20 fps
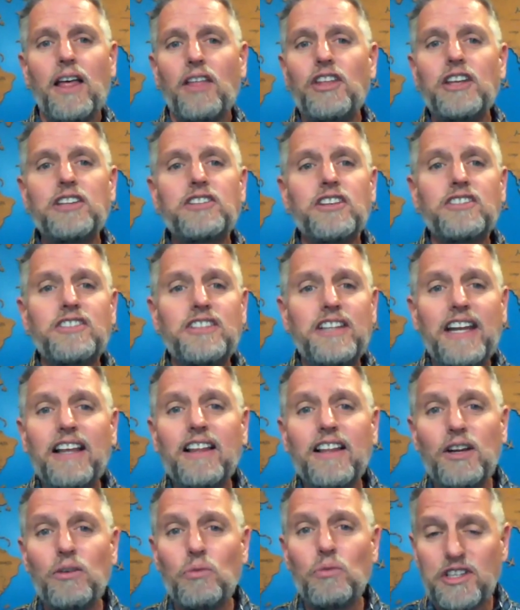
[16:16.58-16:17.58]
This is
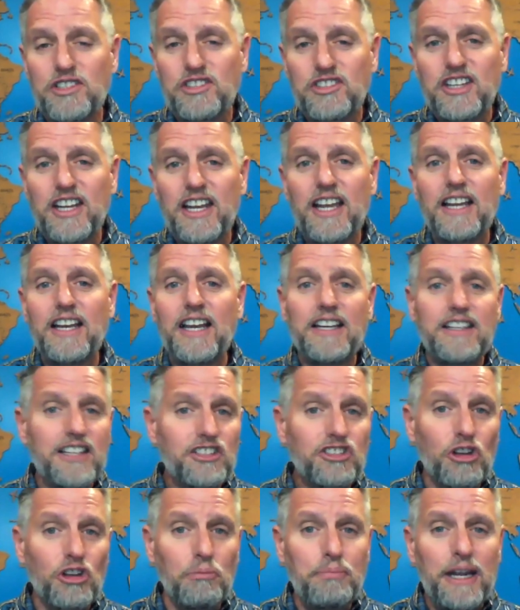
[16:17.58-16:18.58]
dealing with sin and
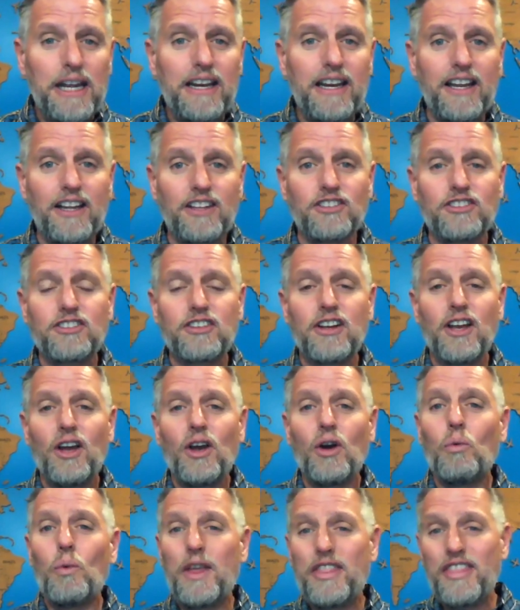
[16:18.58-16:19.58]
disobedience
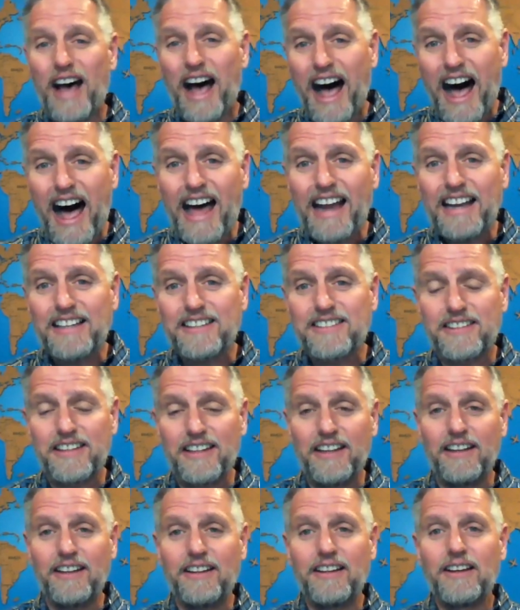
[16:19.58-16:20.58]
with
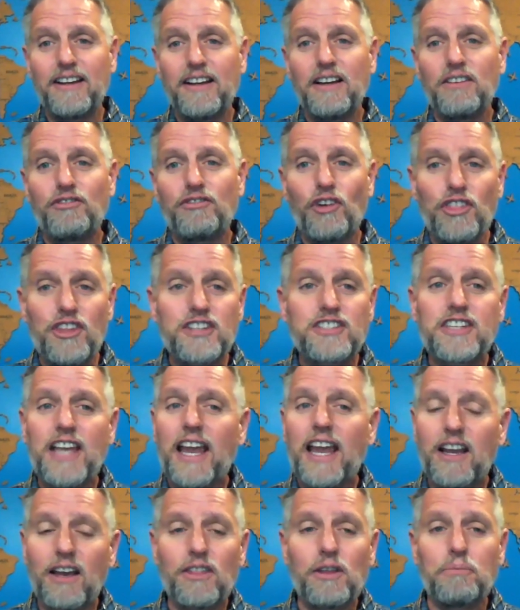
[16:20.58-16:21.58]
honesty for the
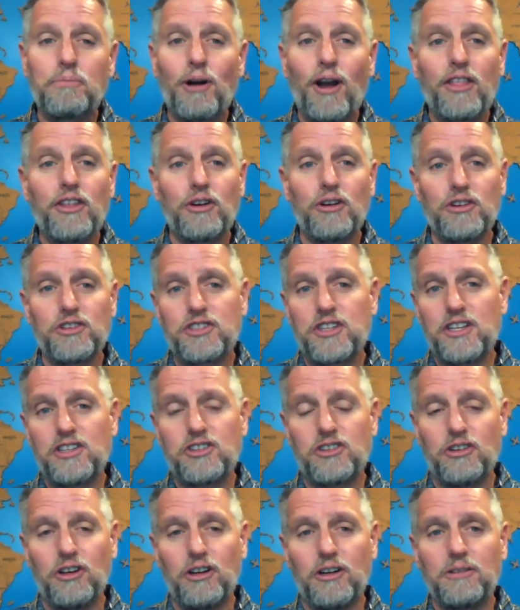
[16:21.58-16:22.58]
sake of the brother or
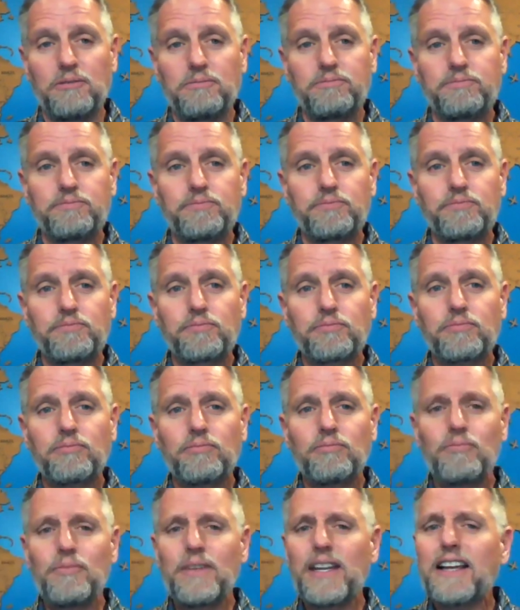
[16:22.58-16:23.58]
sister,
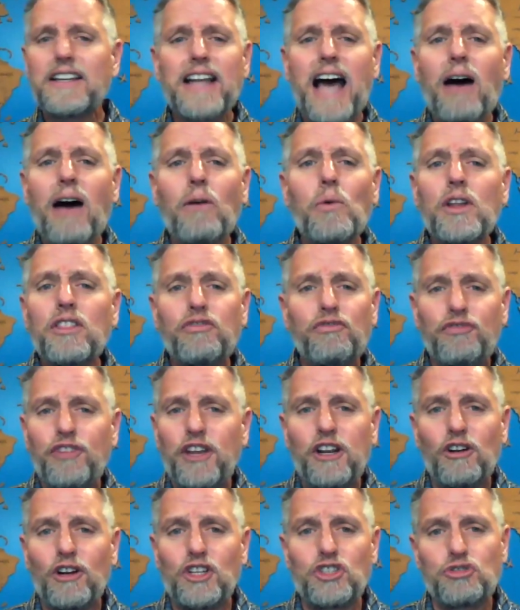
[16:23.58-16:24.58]
not with
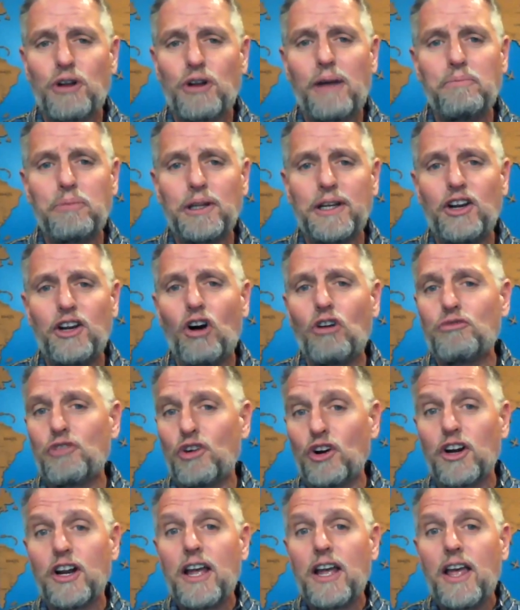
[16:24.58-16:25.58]
fear and trembling
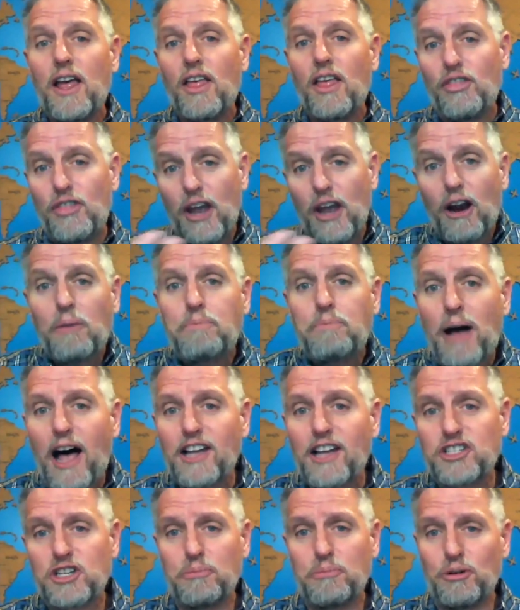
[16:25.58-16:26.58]
over their
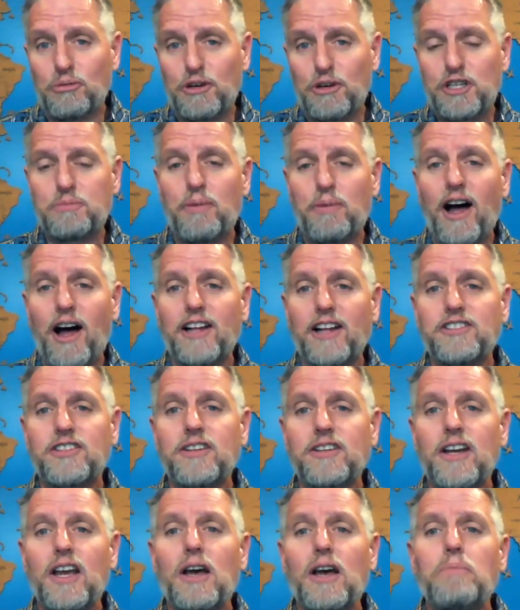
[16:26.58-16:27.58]
possible
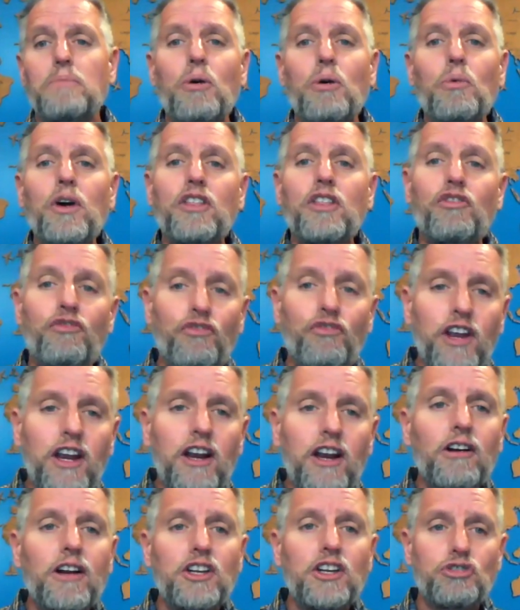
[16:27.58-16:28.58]
response, but with
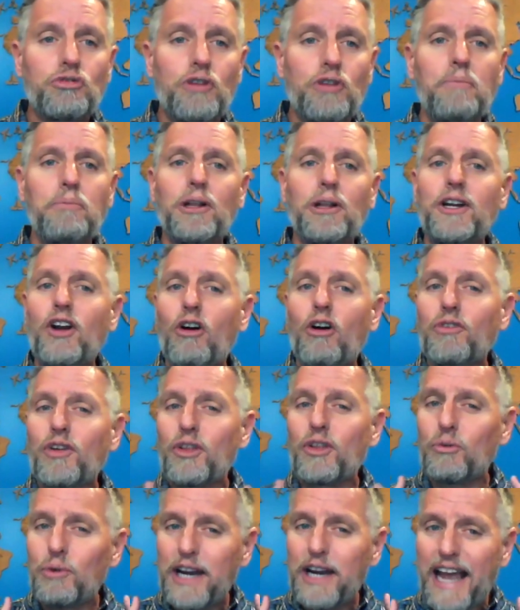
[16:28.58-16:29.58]
fear and trembling over
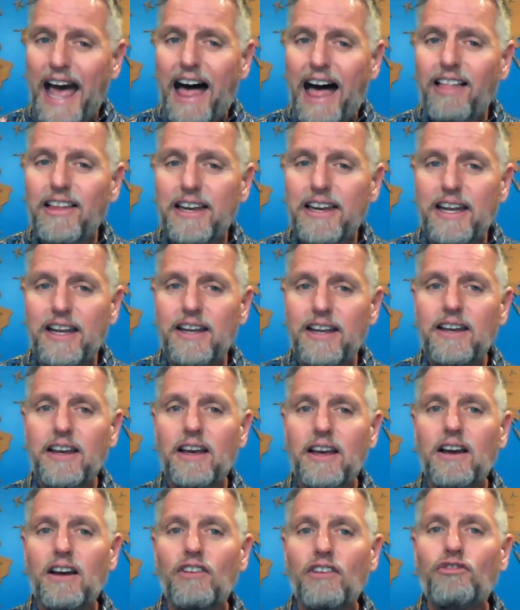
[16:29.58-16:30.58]
the reality
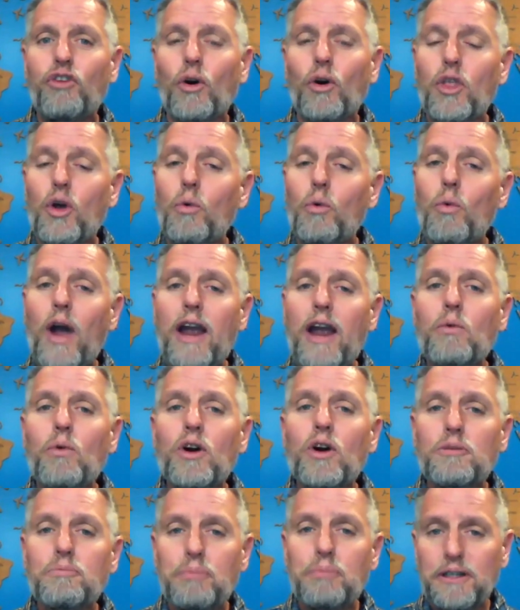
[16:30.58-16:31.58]
for the
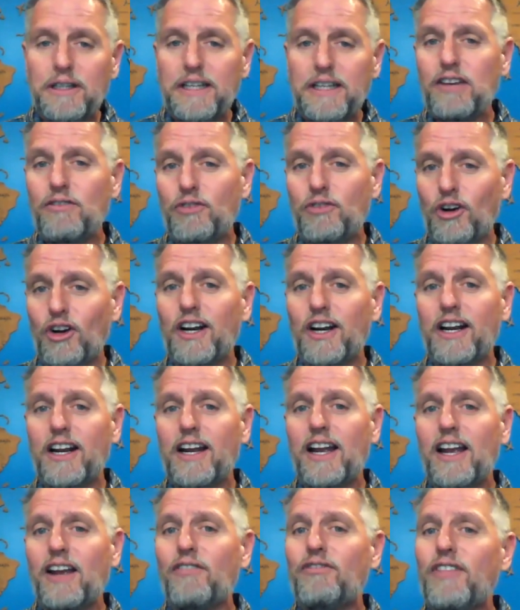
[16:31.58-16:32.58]
wayward believer
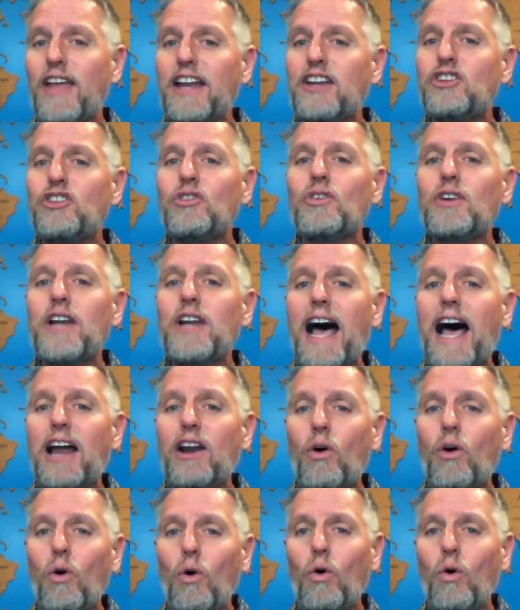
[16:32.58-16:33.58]
if they do not
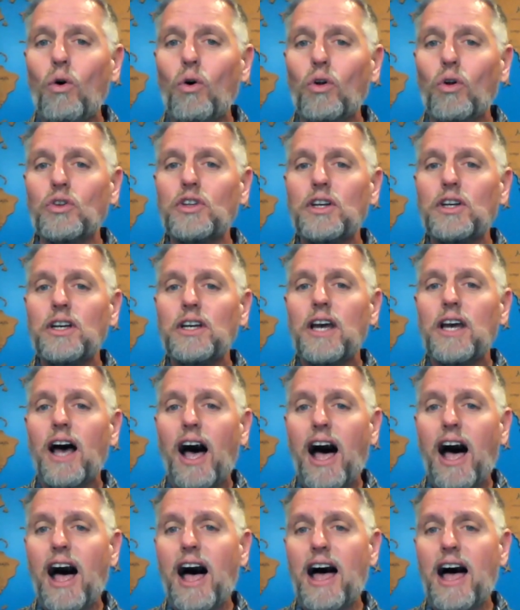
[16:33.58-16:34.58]
hold
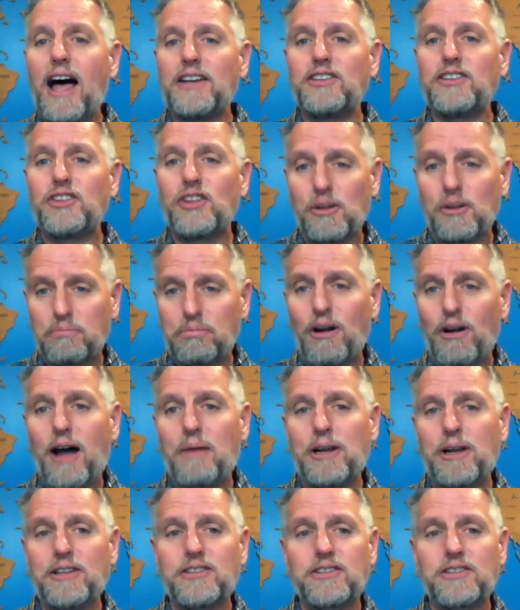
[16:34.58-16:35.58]
on to the
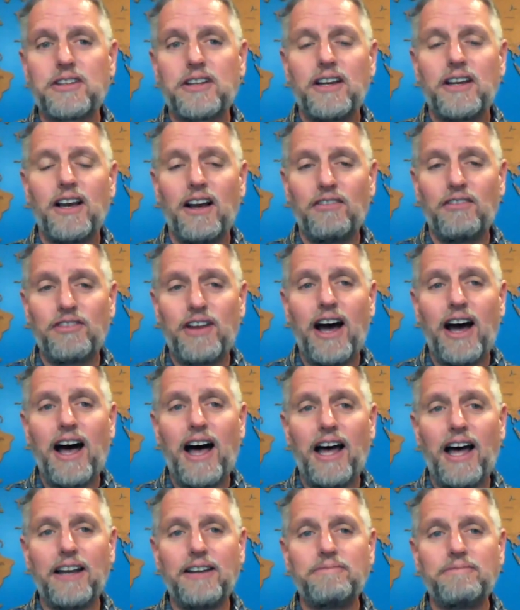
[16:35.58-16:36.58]
promise of
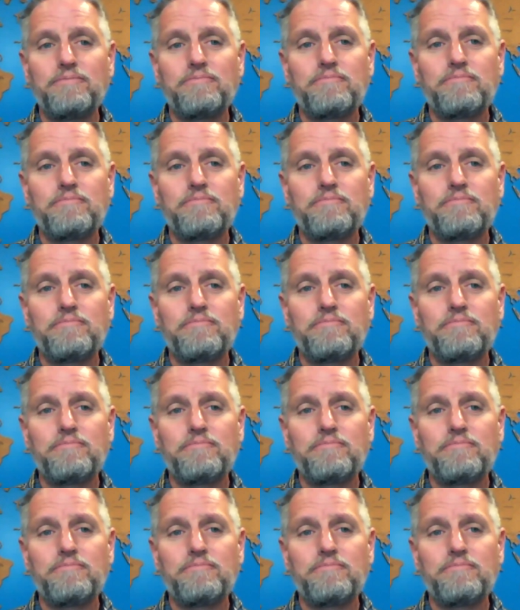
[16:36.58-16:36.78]
God.